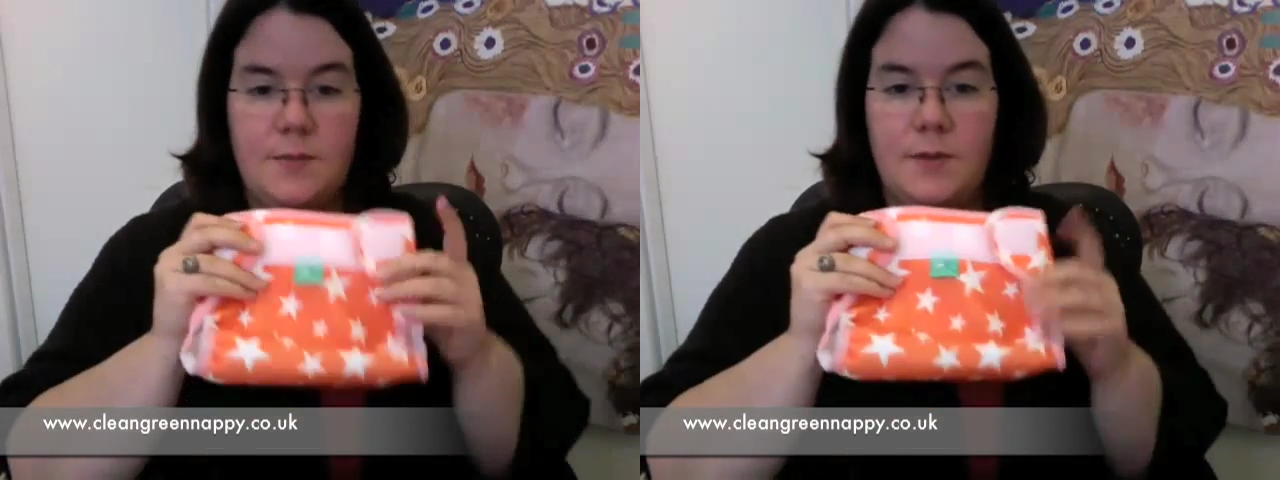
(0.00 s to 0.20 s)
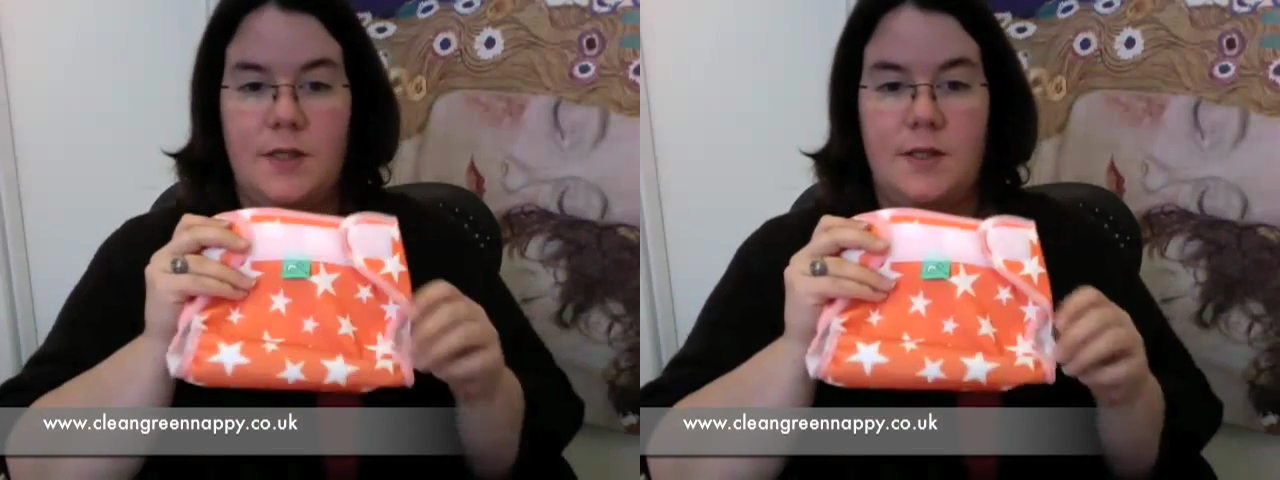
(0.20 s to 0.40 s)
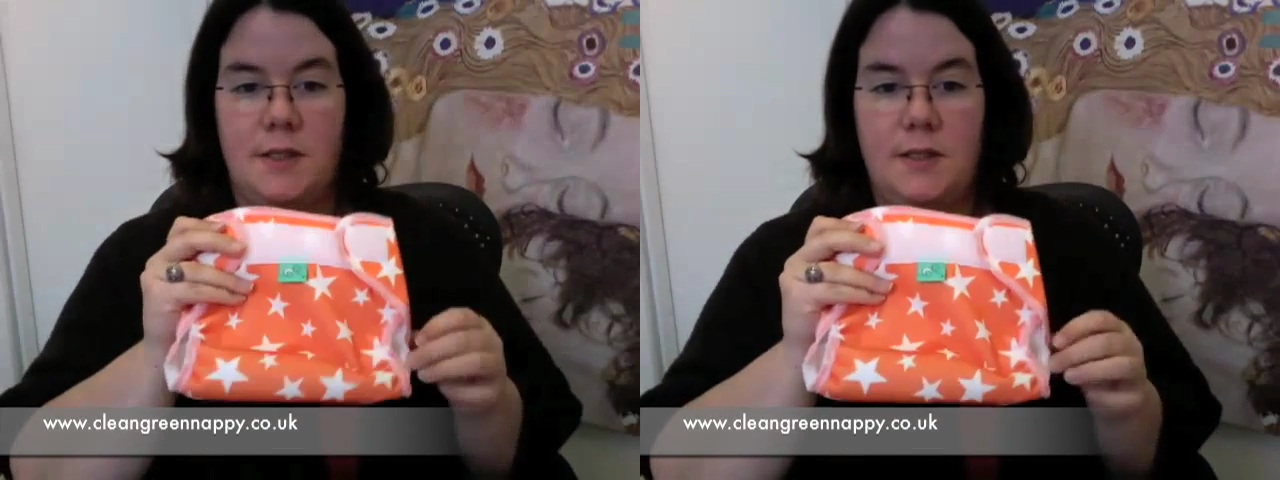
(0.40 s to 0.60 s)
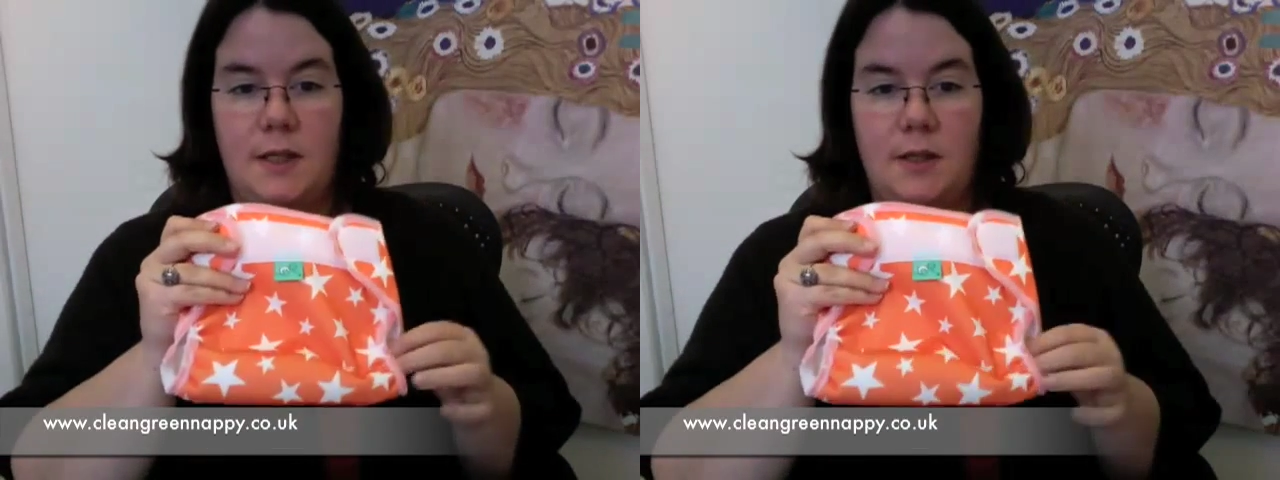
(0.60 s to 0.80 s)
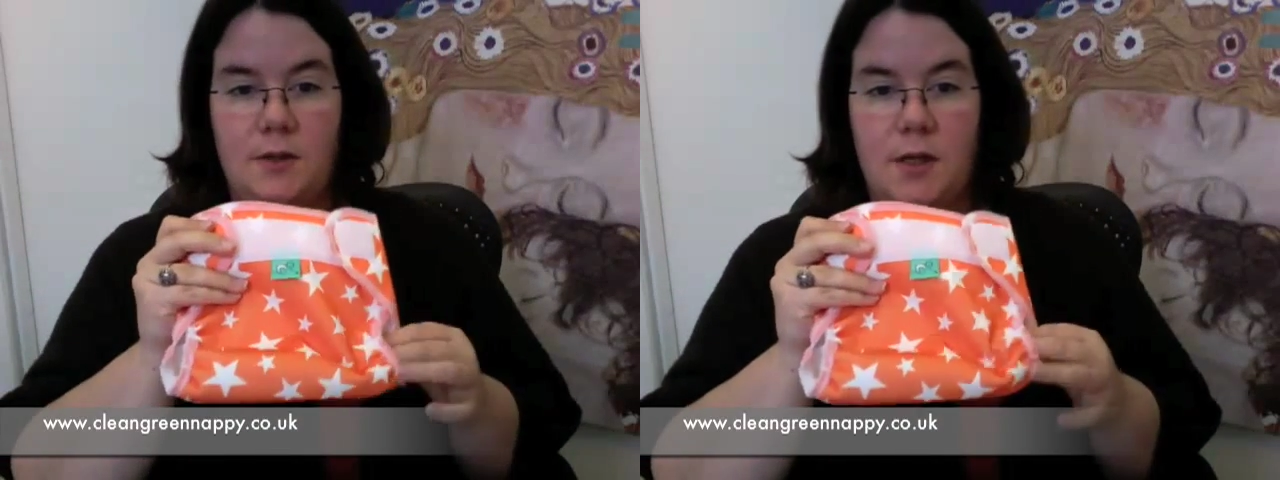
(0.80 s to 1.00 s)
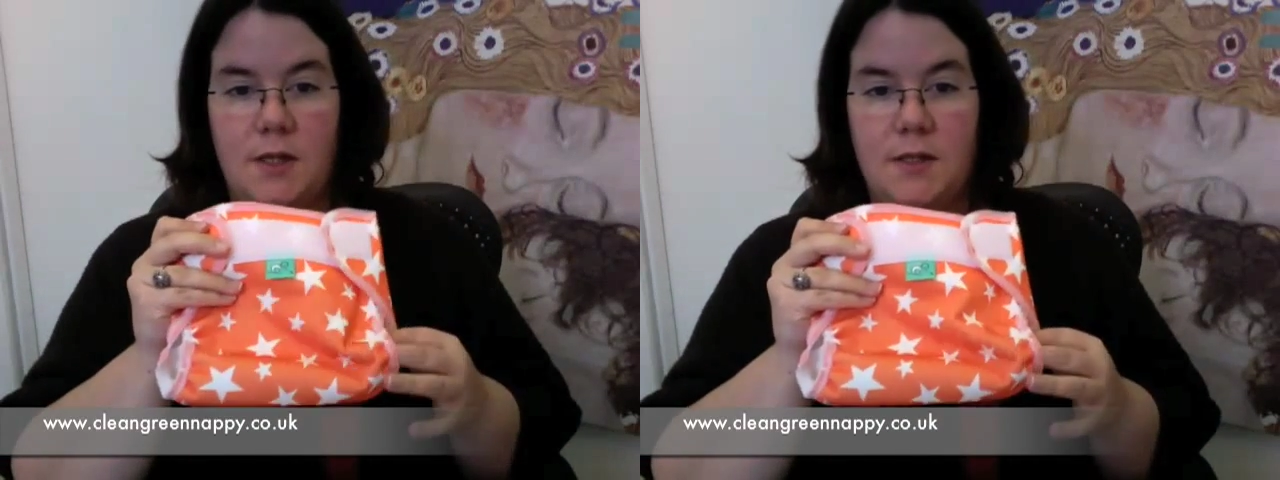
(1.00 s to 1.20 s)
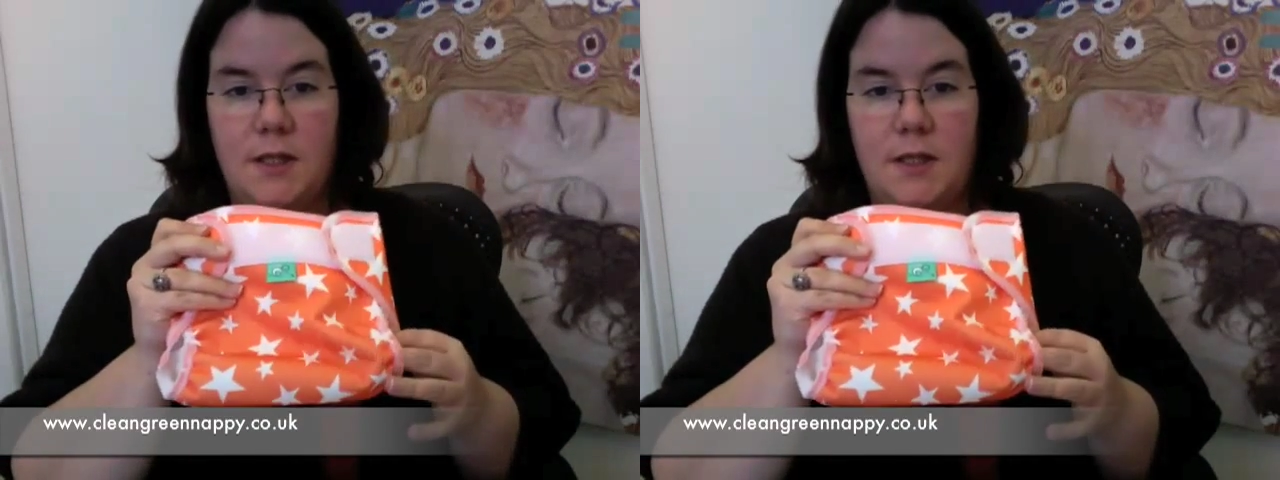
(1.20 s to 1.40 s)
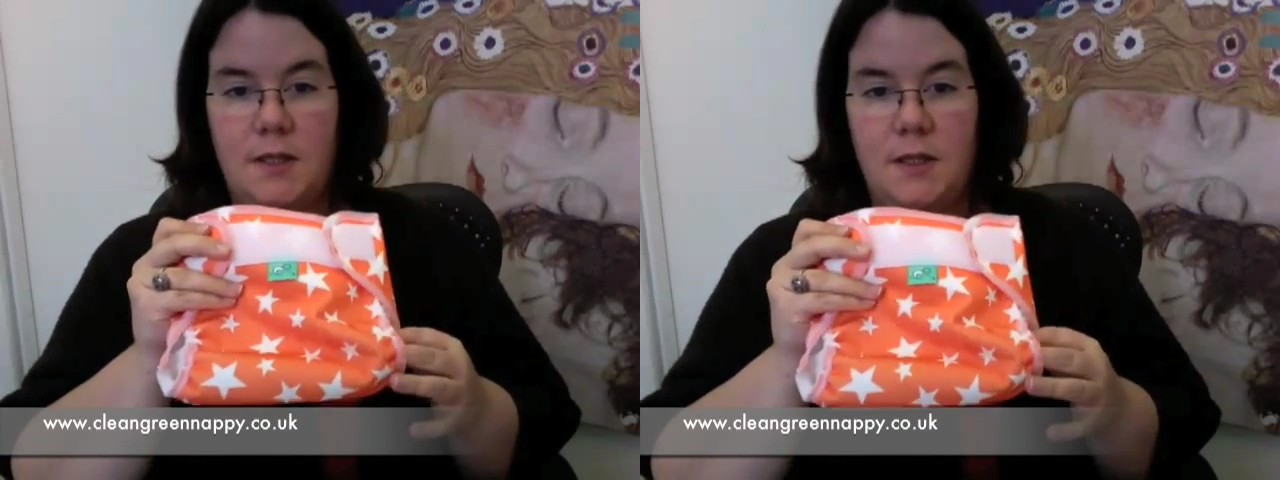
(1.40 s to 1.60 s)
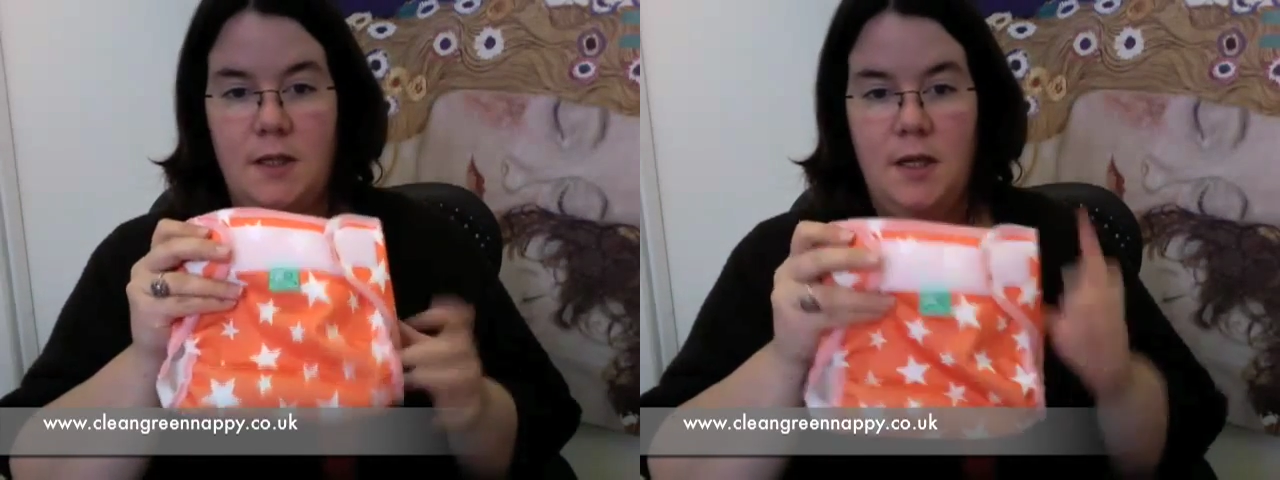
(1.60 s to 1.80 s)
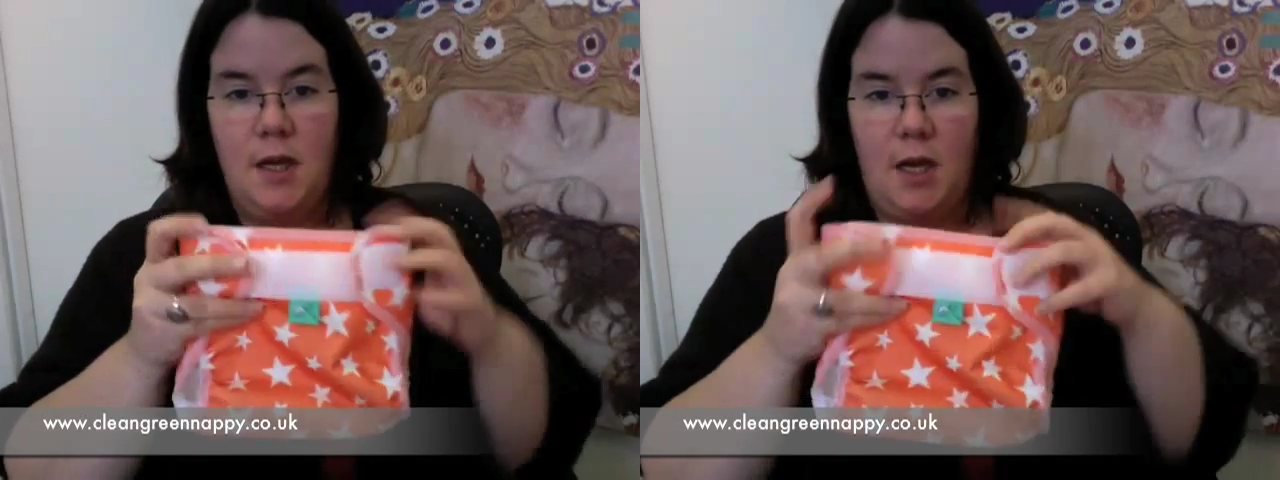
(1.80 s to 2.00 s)
which has the single gusset
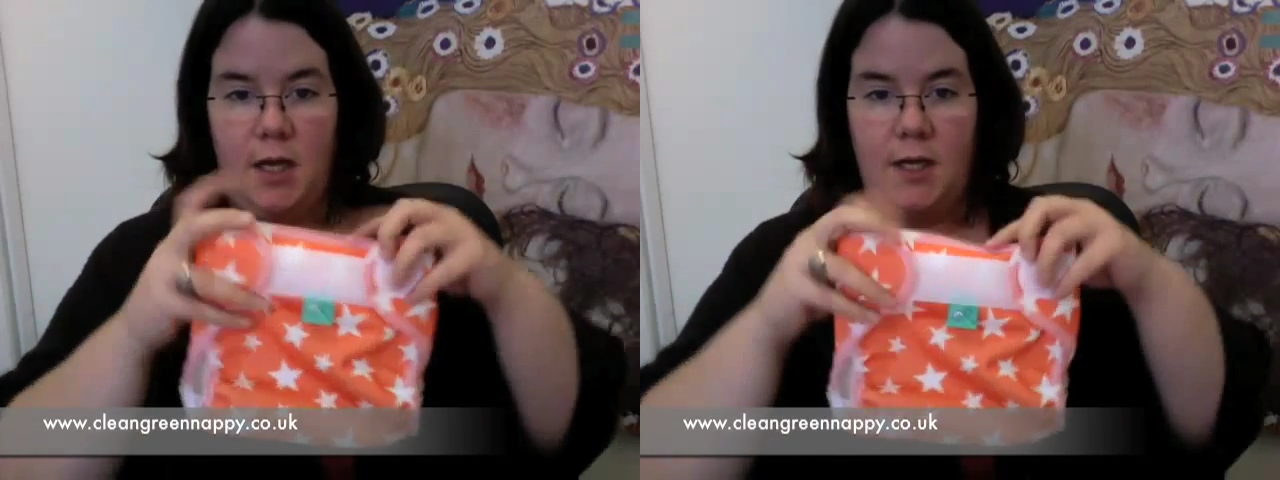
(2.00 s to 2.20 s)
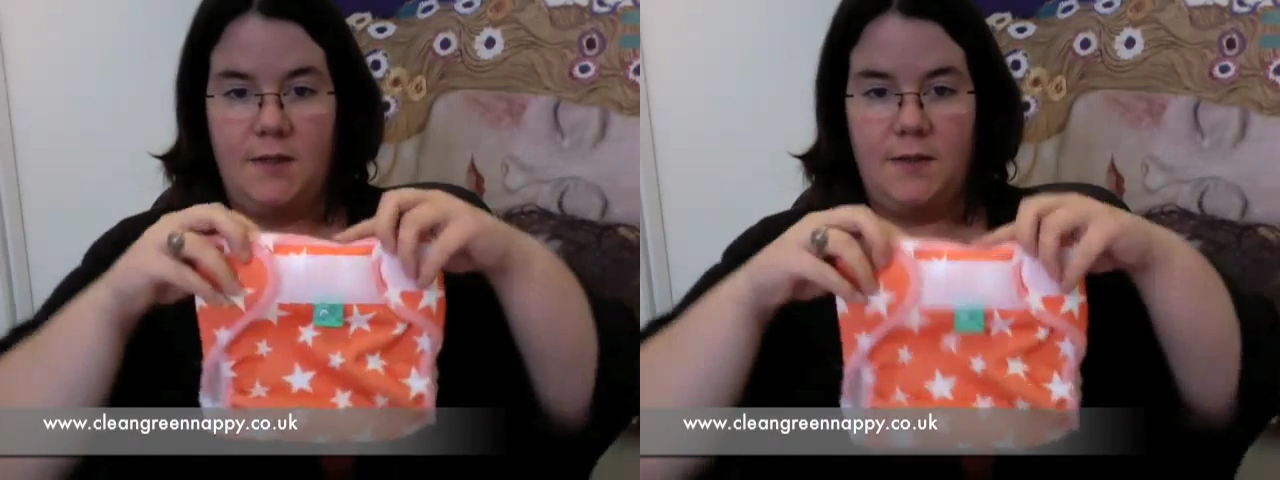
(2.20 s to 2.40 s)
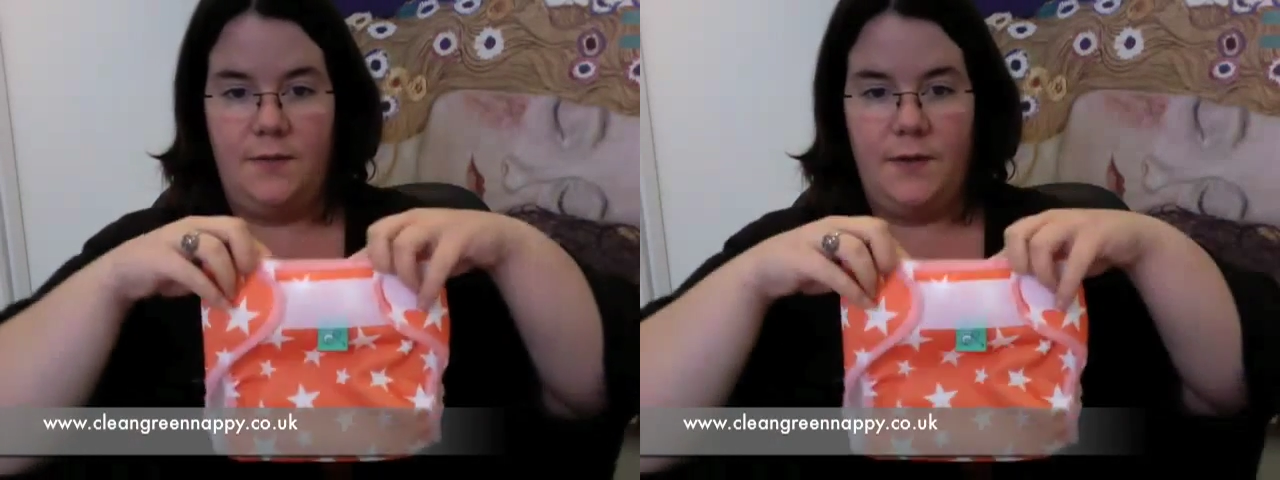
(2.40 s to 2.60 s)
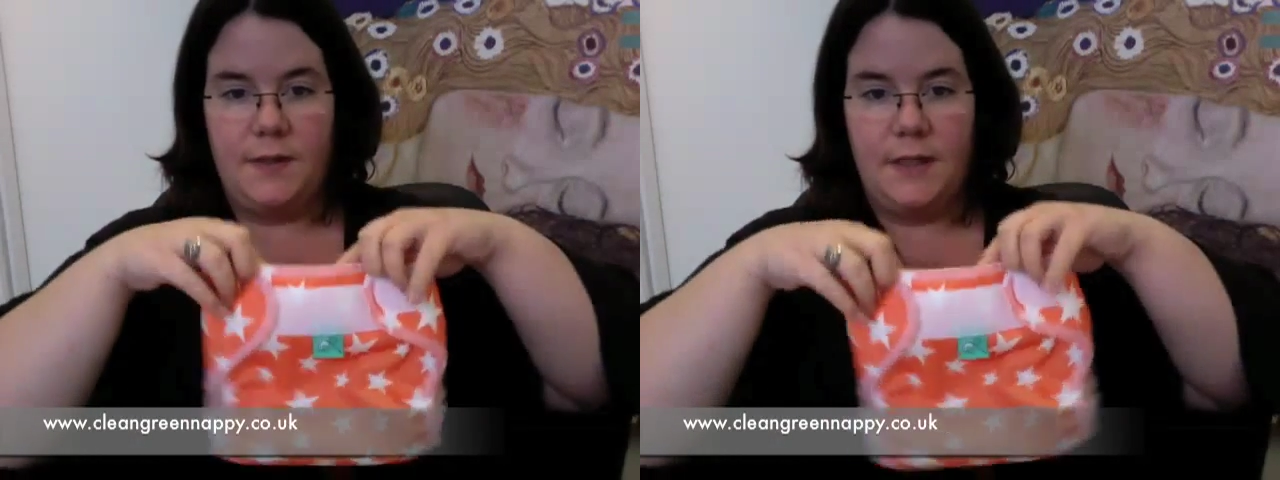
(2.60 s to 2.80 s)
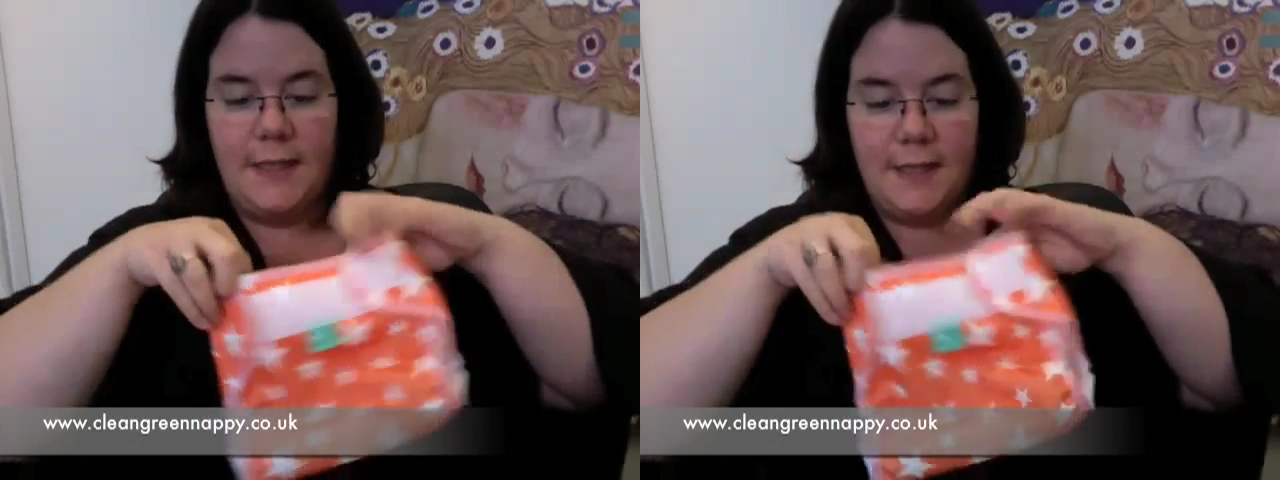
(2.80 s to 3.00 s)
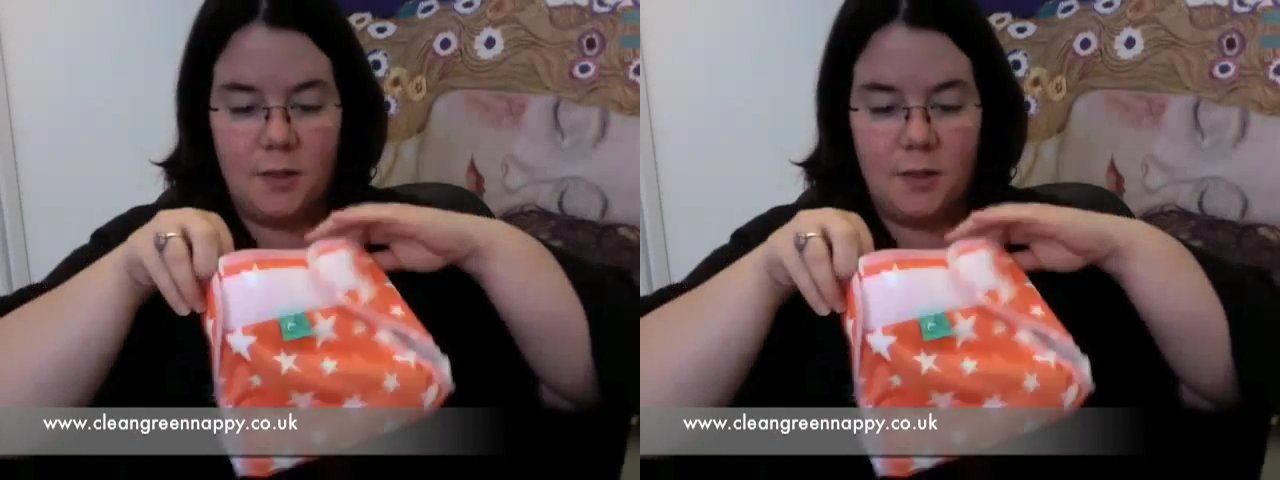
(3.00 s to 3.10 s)
and feels a little